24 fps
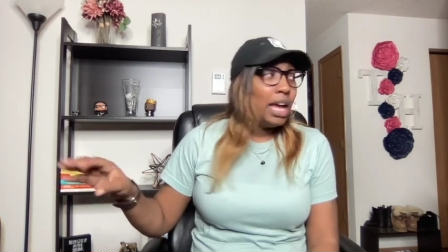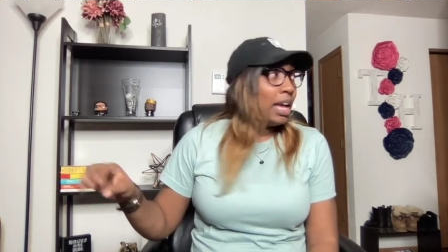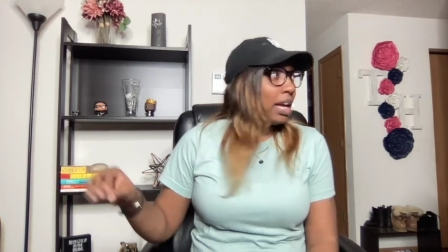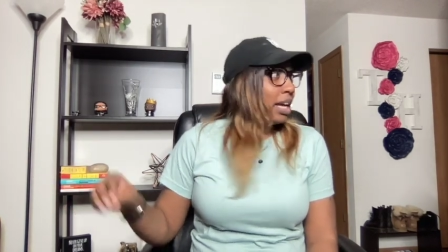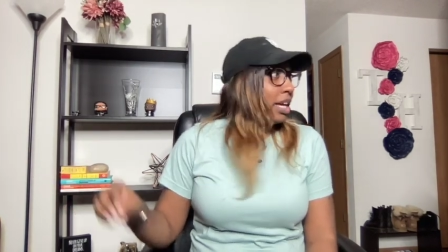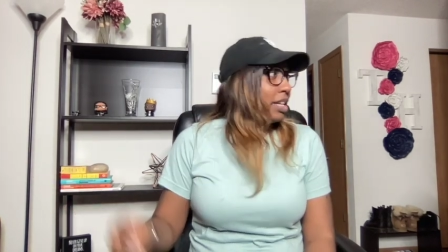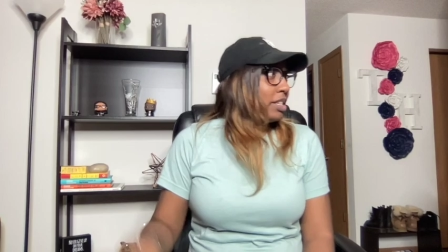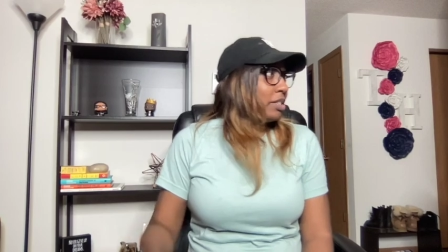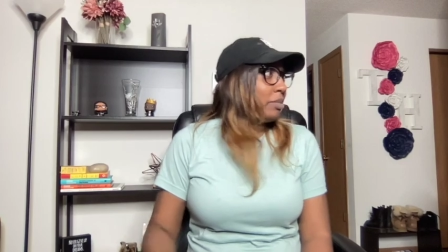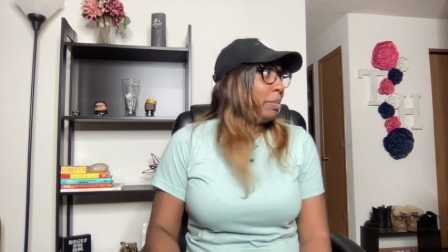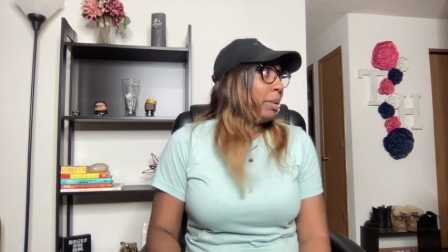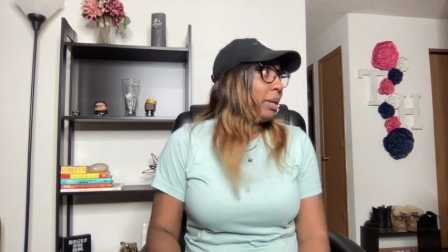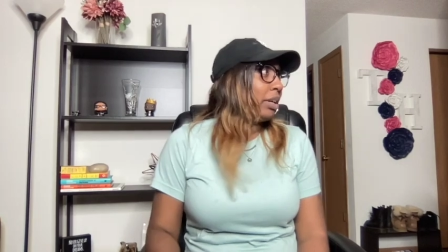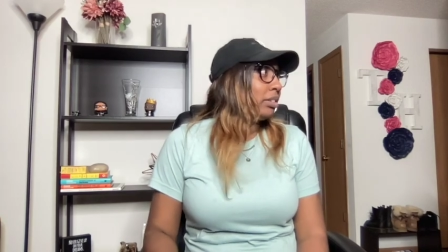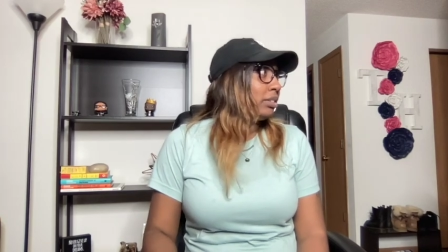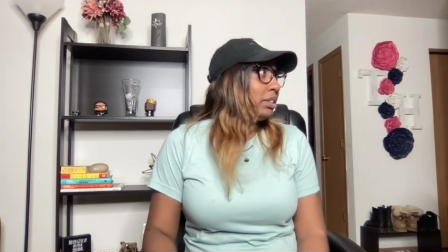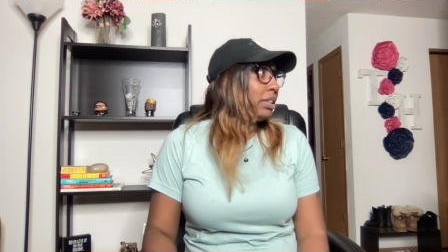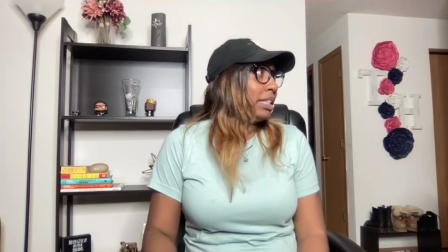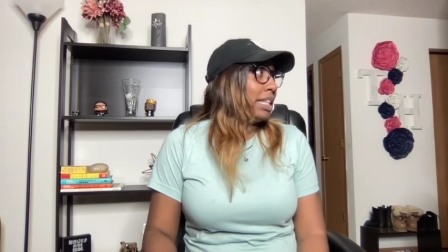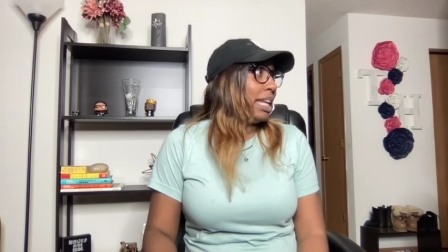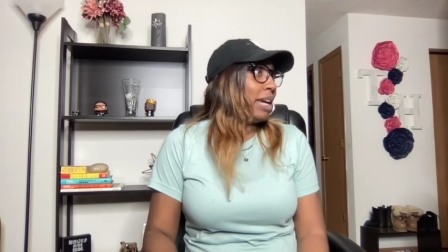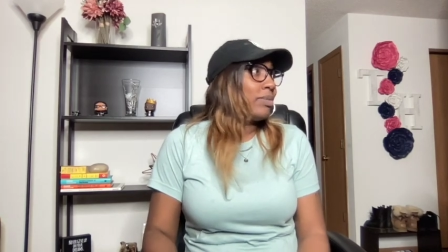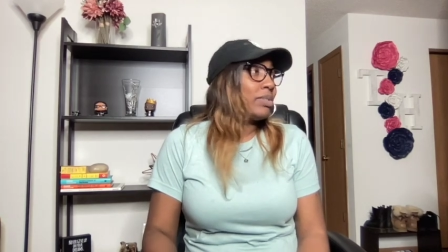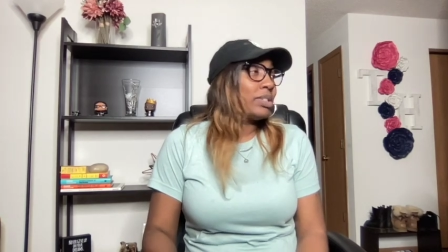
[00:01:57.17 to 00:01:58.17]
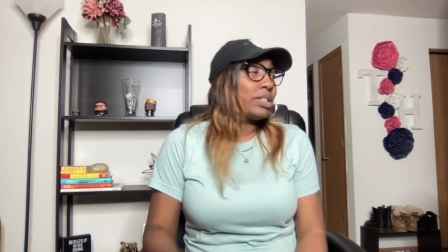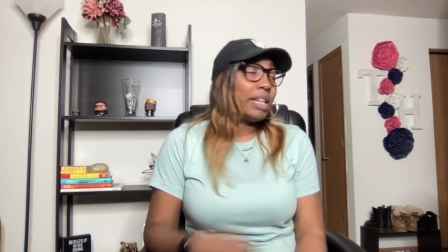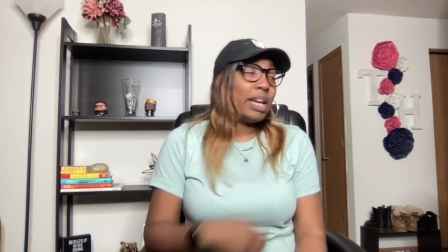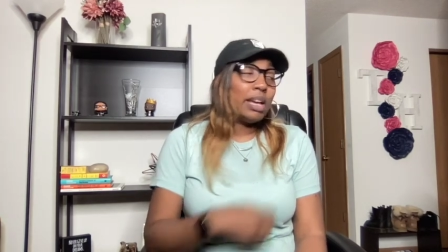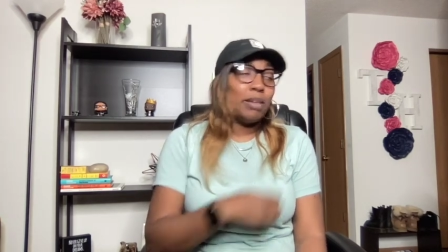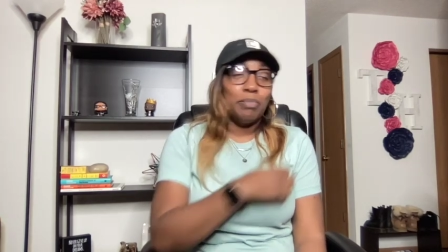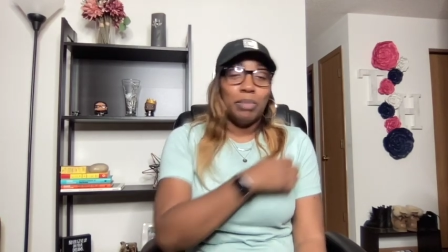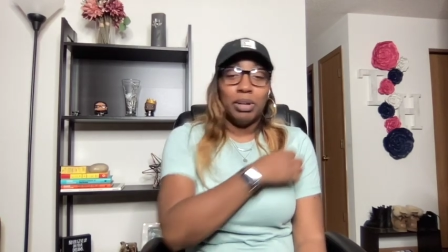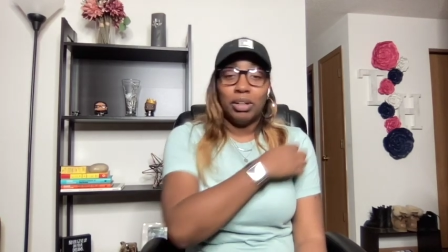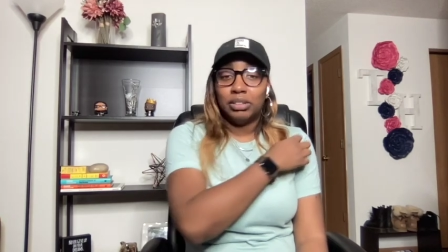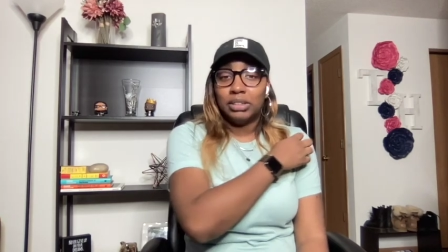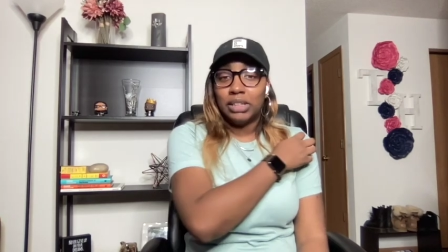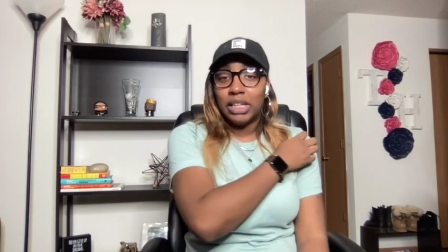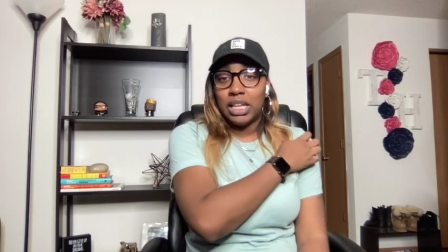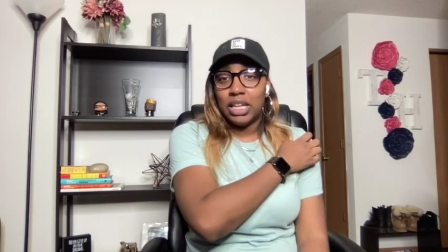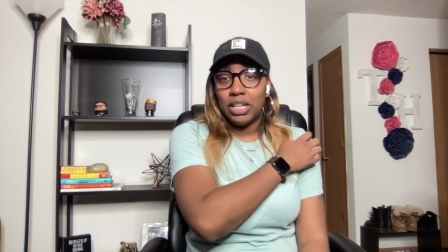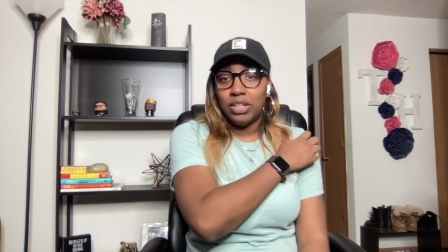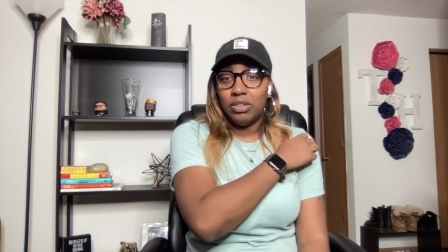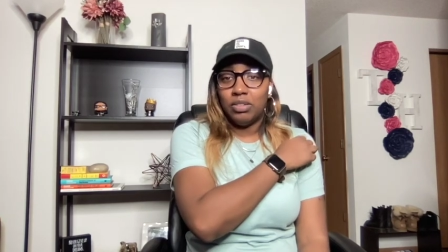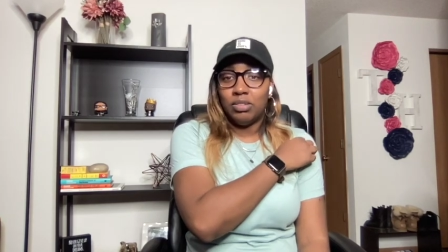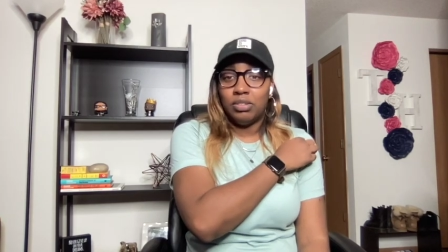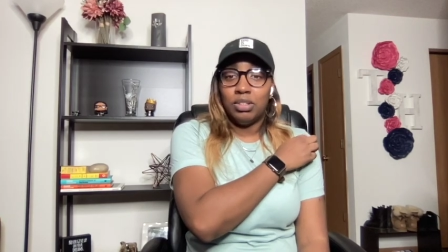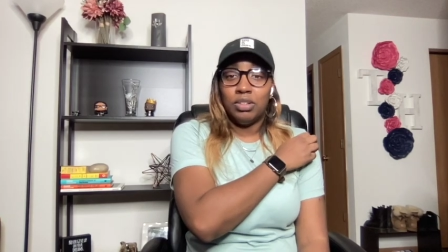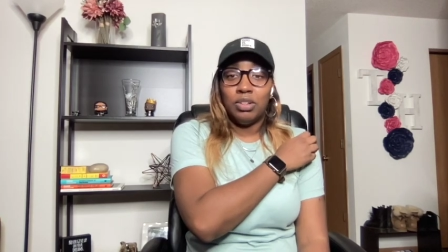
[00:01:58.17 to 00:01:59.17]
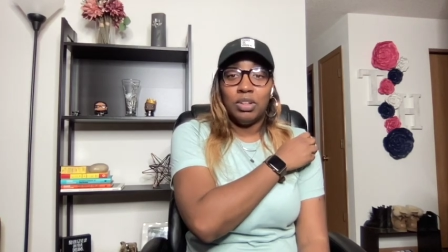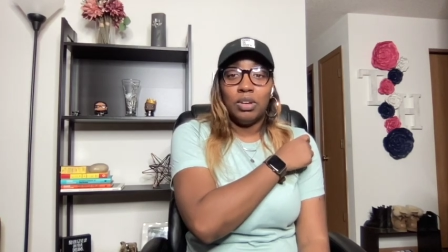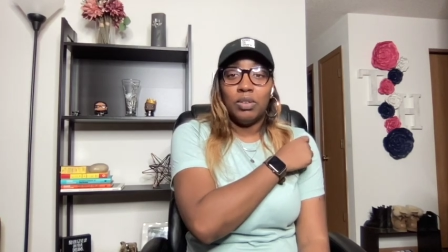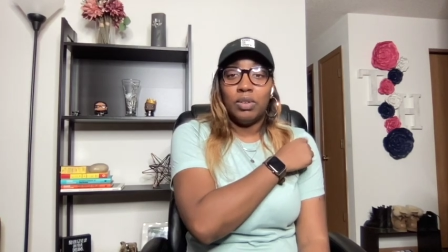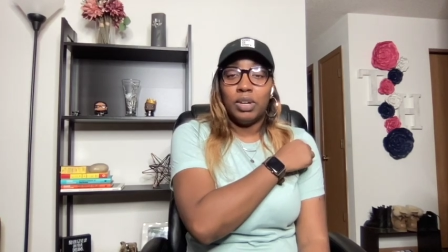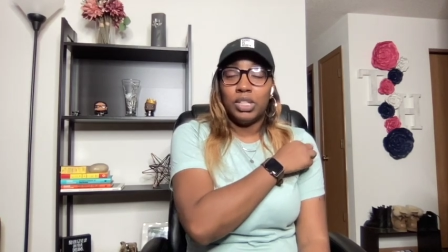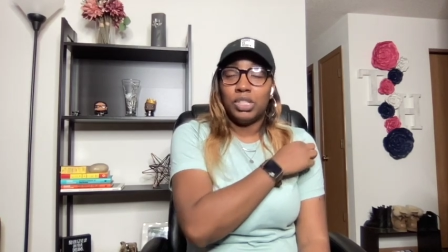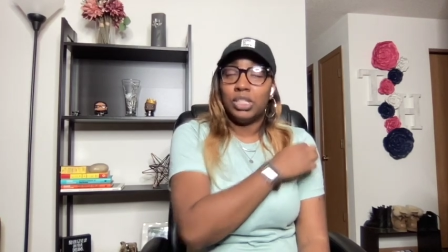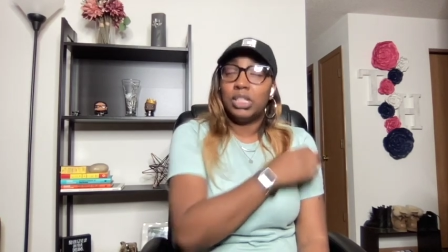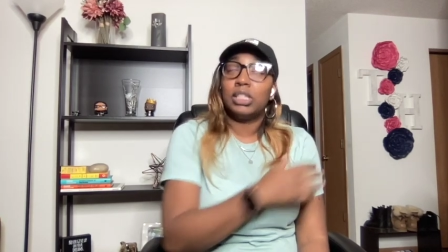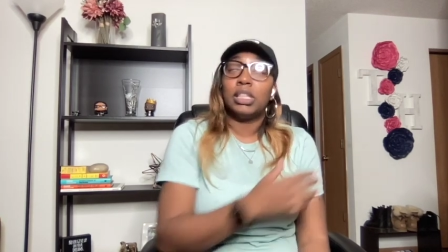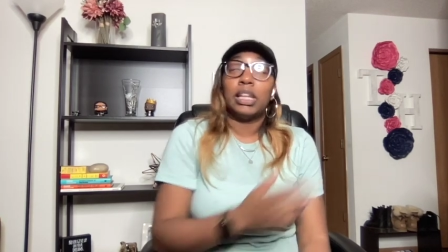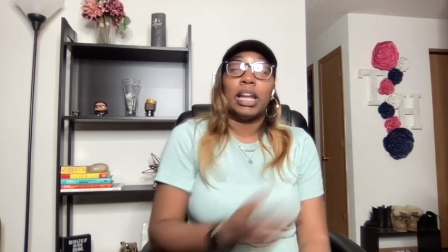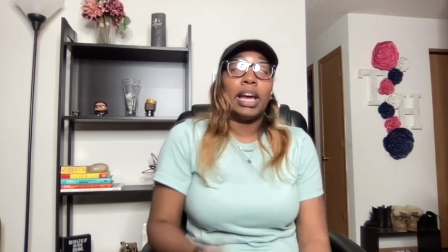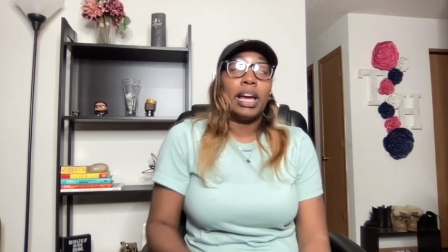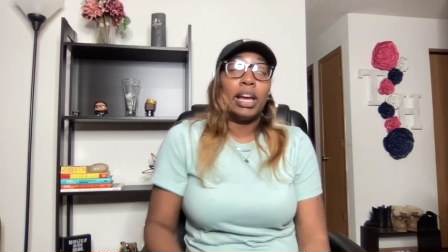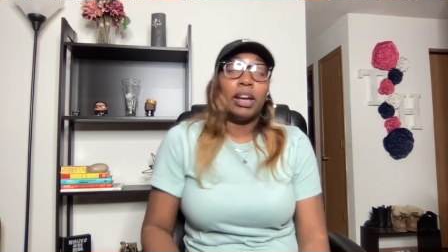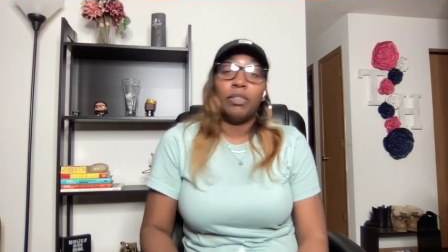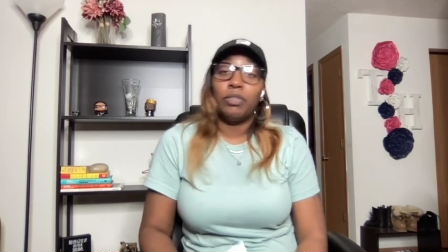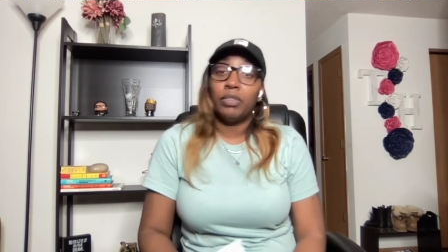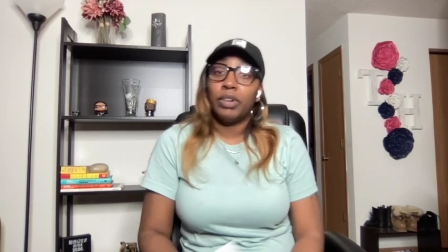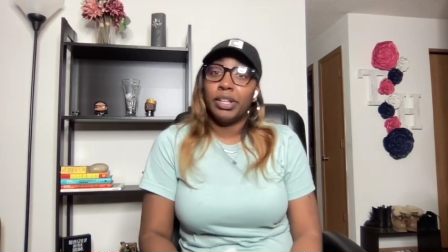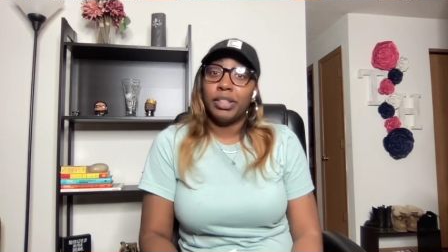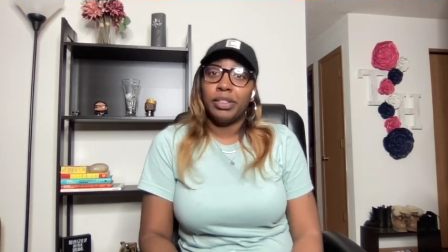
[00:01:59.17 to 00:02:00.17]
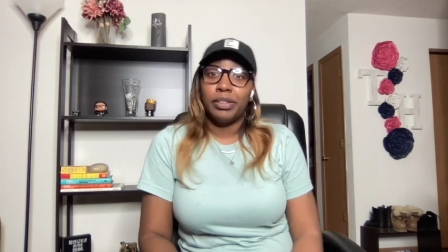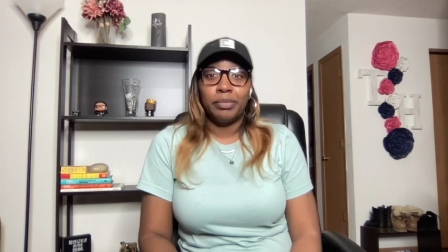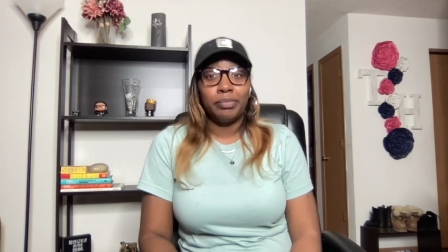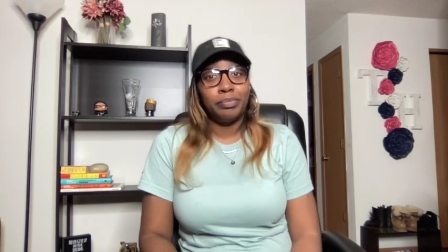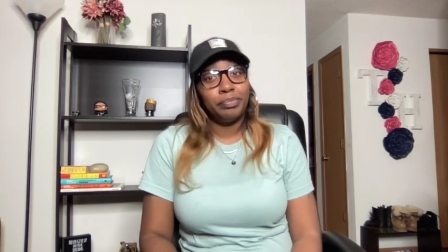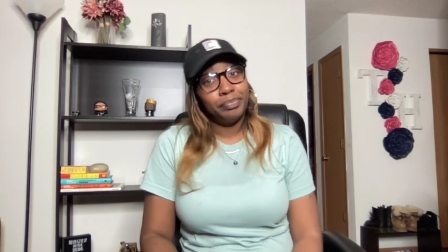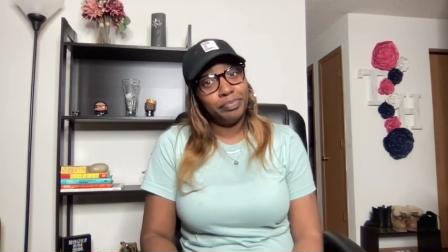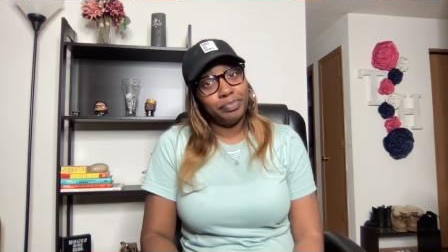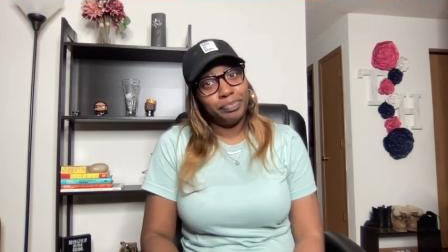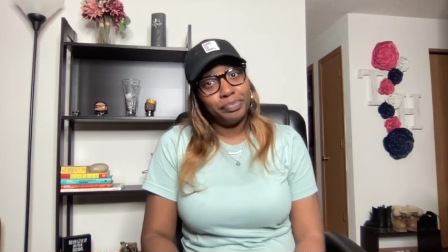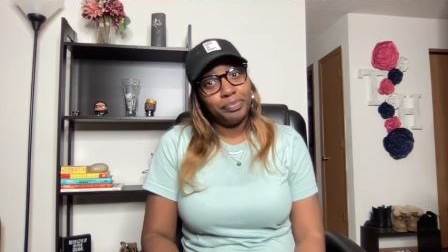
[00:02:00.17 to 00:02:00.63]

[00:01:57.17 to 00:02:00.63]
Because they was like, Myrla, can you do it? She said, I have rhythm.